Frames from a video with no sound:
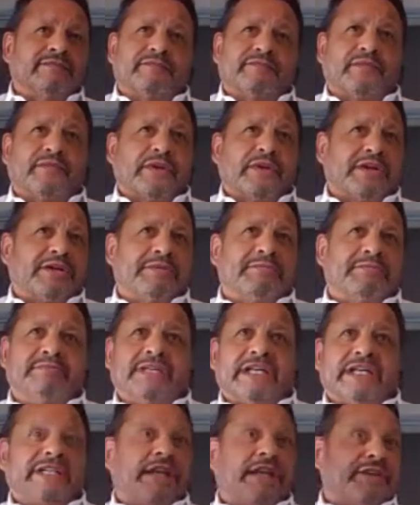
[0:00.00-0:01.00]

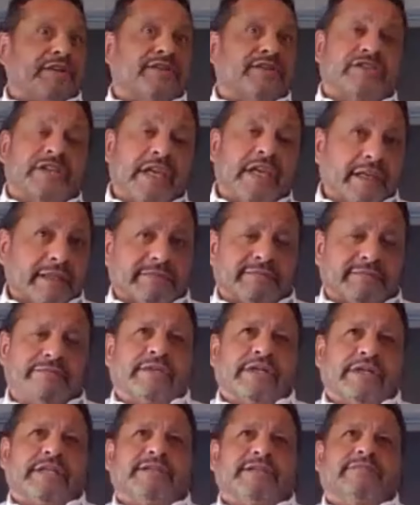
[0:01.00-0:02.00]
from another state,
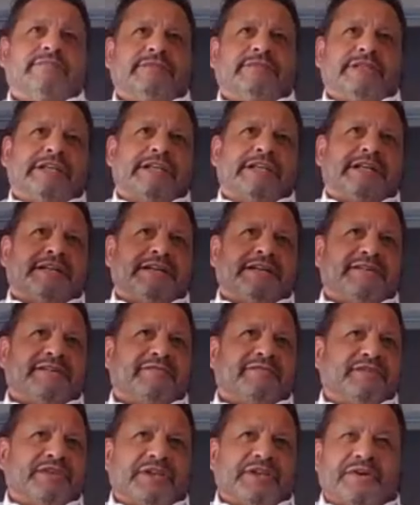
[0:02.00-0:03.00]
right?
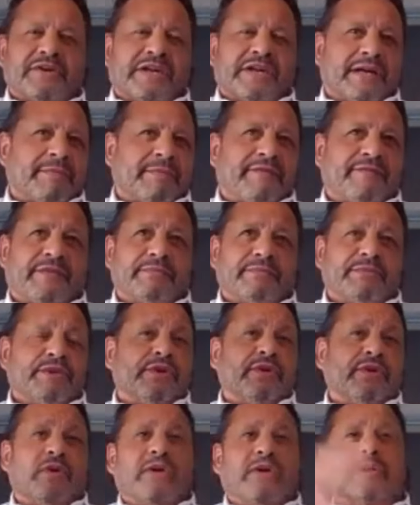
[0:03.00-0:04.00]
Coming from New
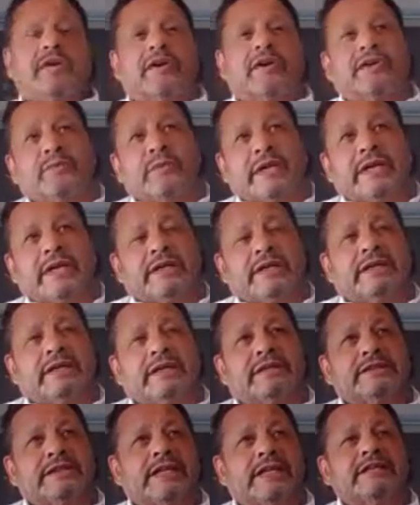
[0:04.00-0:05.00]
York all the way
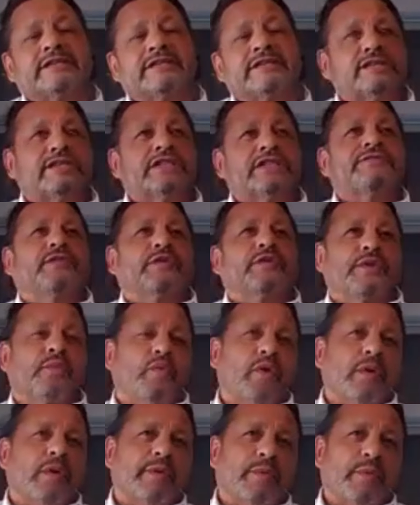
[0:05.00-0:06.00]
to Texas just for the
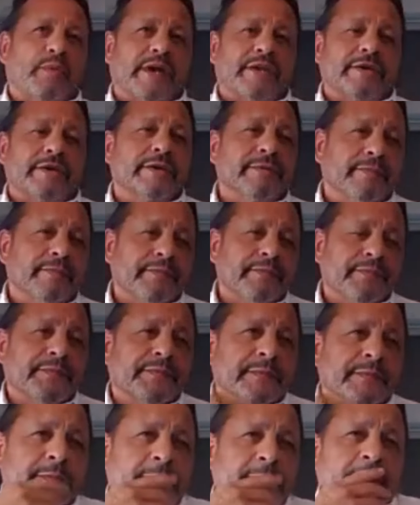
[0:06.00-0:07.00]
warmer weather.
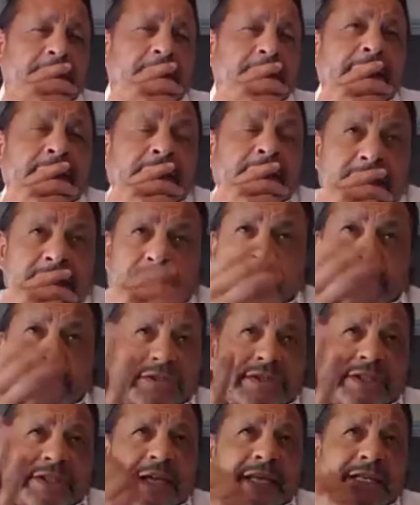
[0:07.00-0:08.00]
So
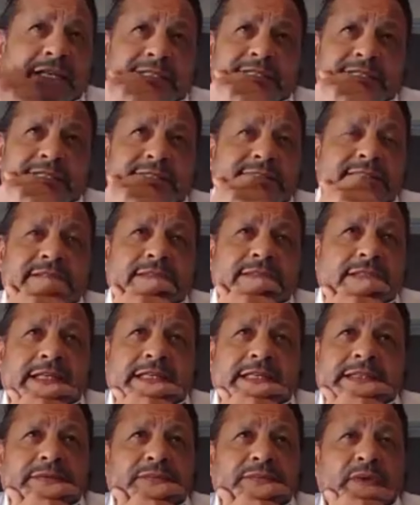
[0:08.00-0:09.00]
Stan is
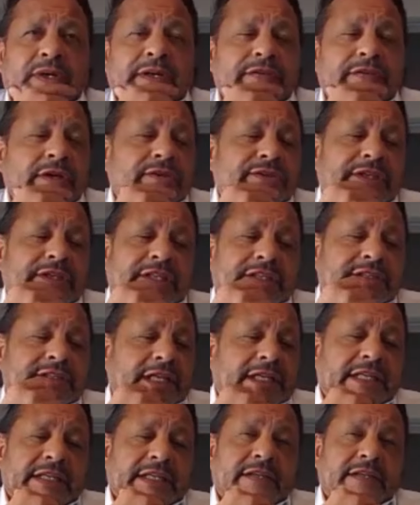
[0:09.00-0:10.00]
one of those
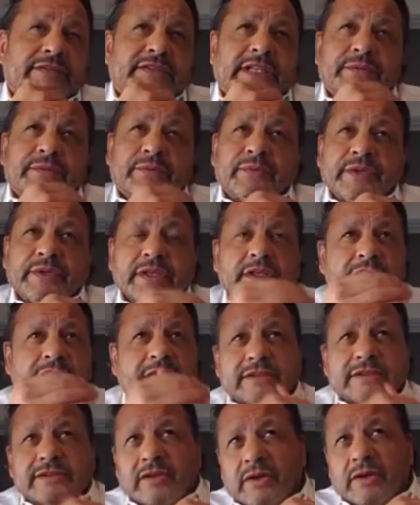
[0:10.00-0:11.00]
executives that really
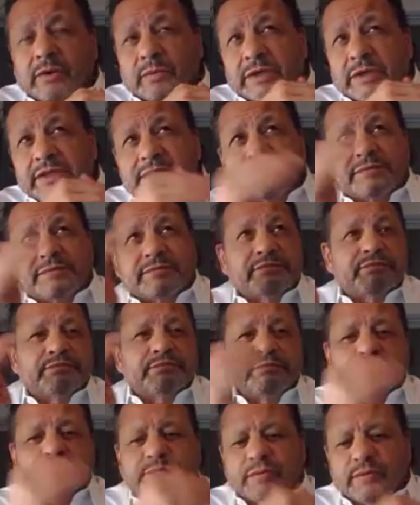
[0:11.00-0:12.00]
has always
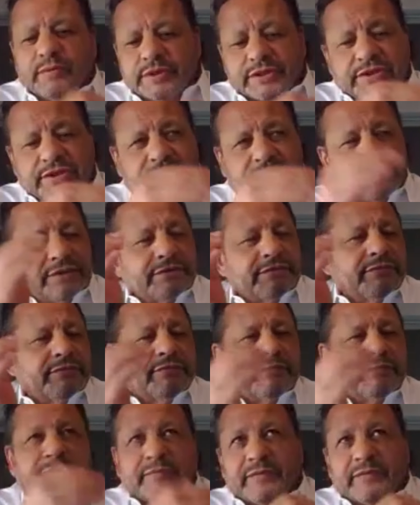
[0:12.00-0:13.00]
pushed
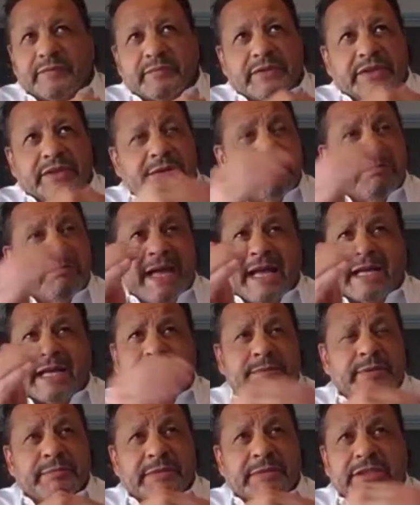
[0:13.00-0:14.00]
the
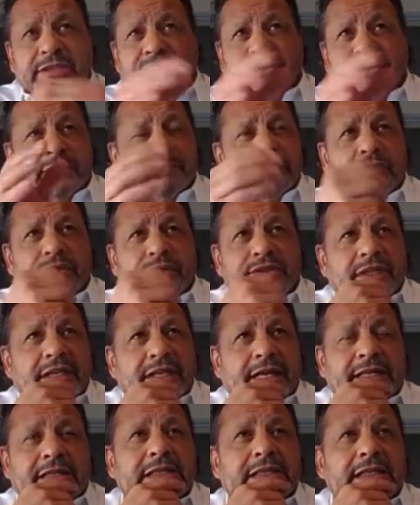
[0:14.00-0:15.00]
maximum that you could push in
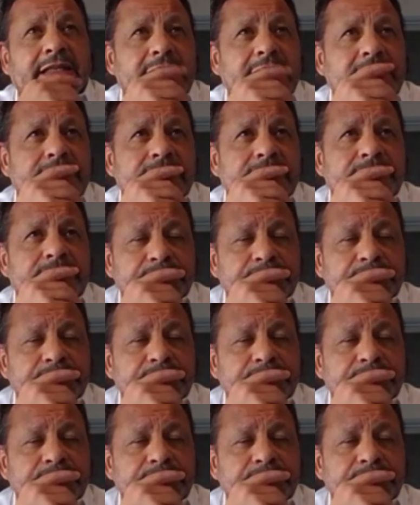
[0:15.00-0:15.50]
analytics.